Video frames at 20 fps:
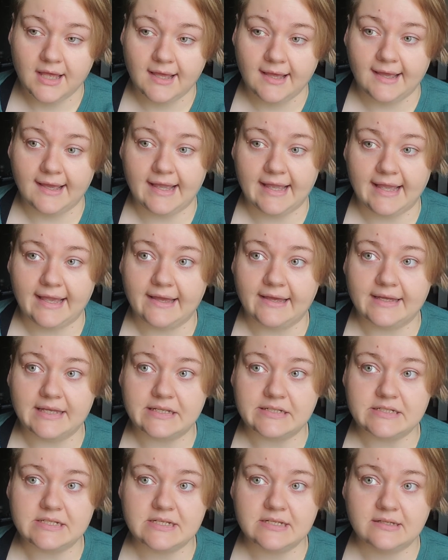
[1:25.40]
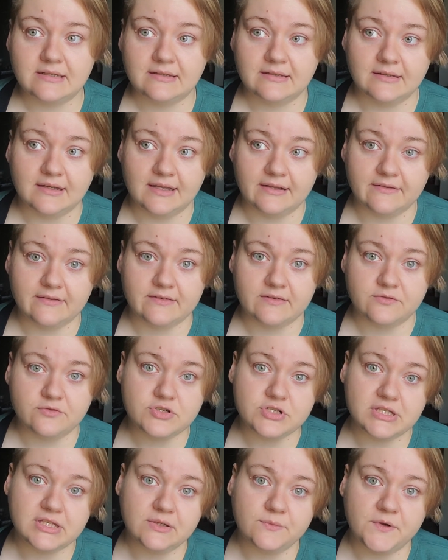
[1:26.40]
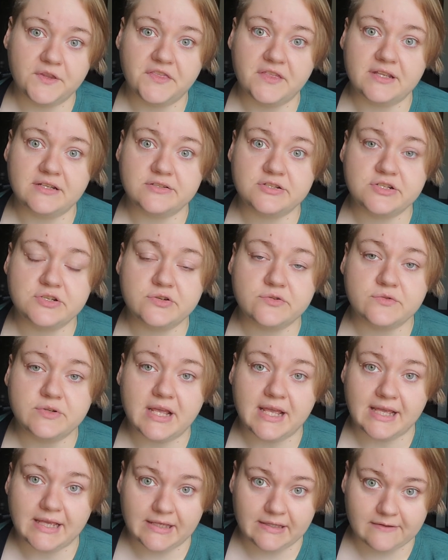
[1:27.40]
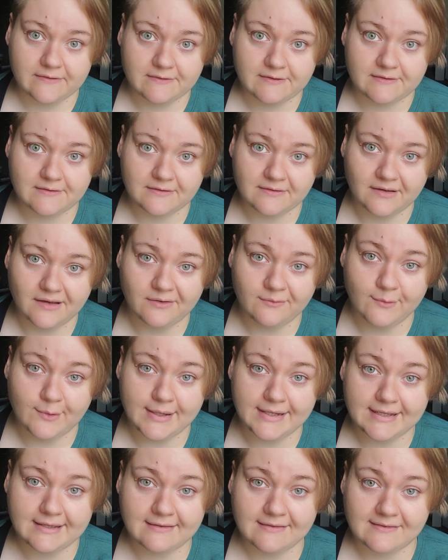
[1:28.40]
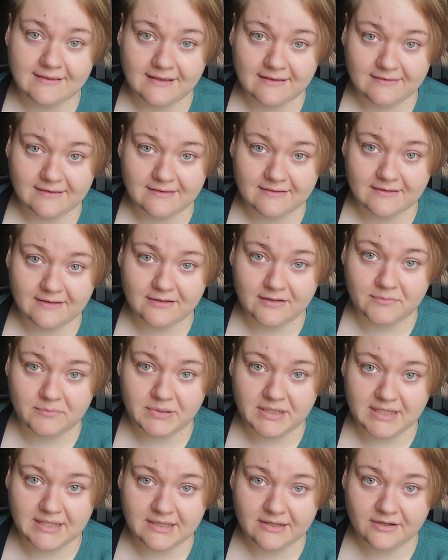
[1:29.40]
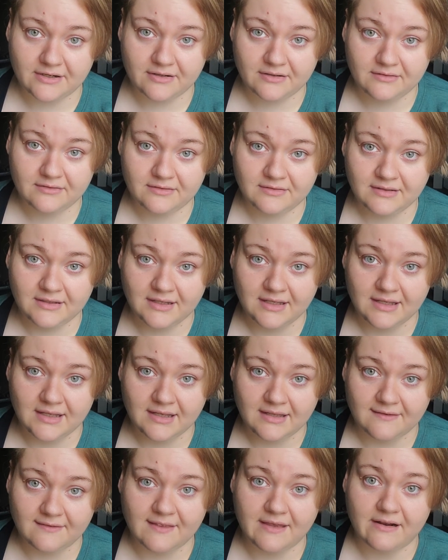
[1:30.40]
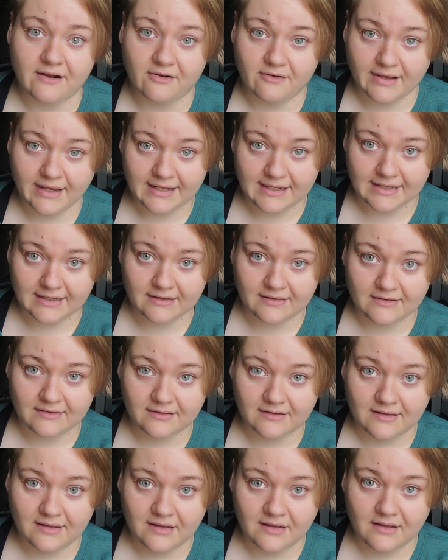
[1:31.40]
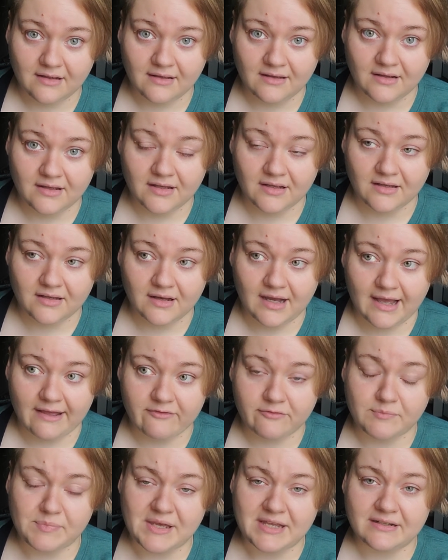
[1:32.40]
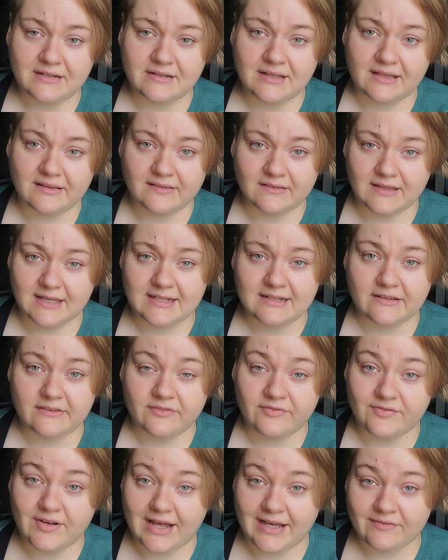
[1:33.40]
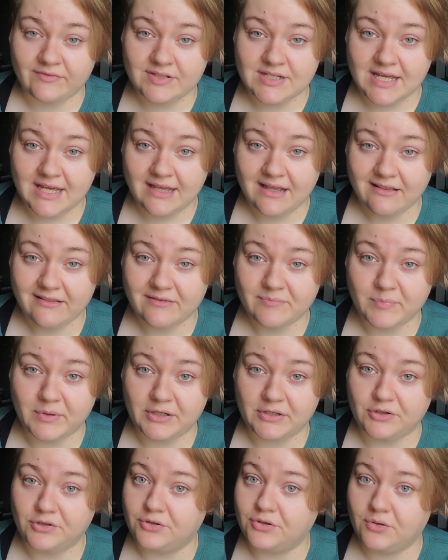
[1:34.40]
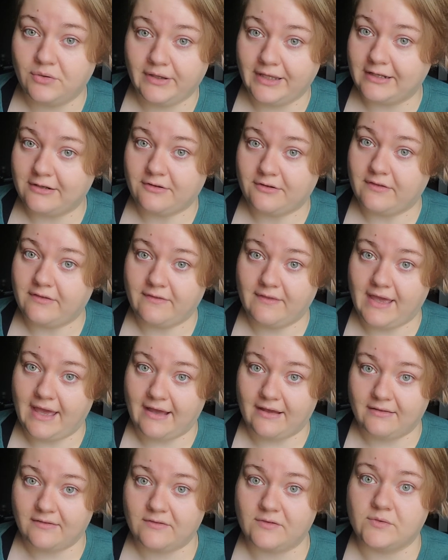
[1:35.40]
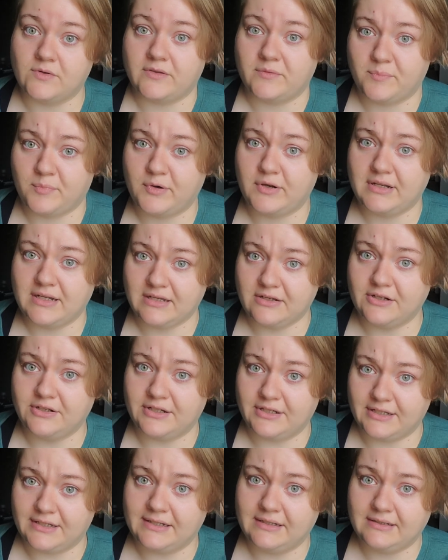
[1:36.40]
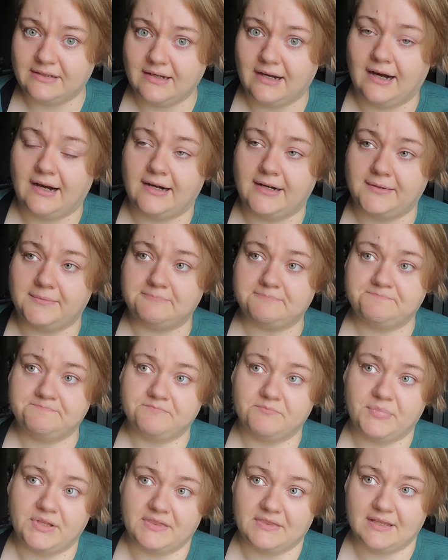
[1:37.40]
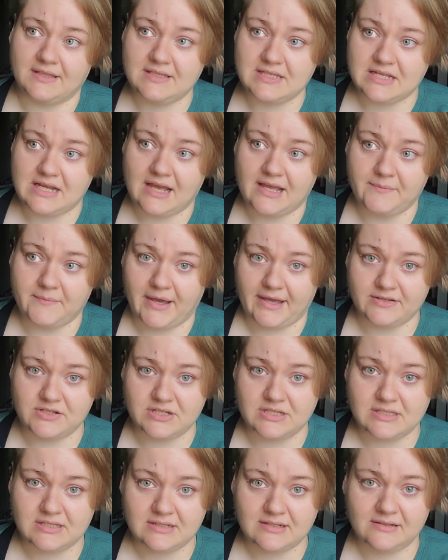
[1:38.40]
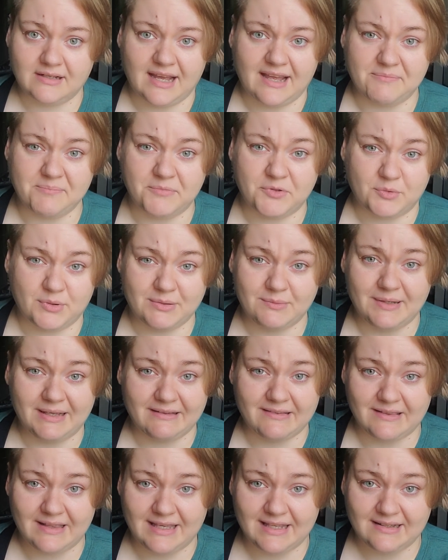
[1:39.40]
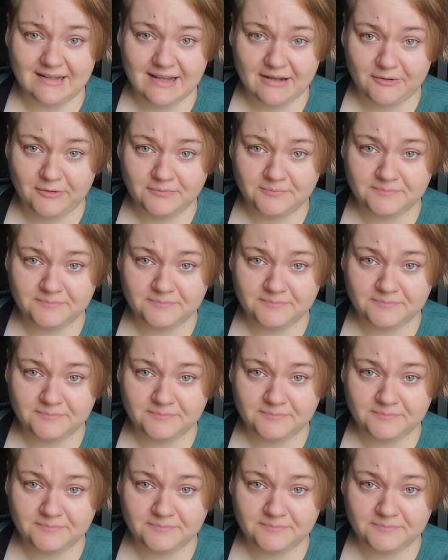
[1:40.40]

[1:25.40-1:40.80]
and it's usually within 2 days of when it says it's going to be here that I'll get it. I've been as late as 5 days, but no later than that, so it's pretty good. But this time I'm 3 weeks late now.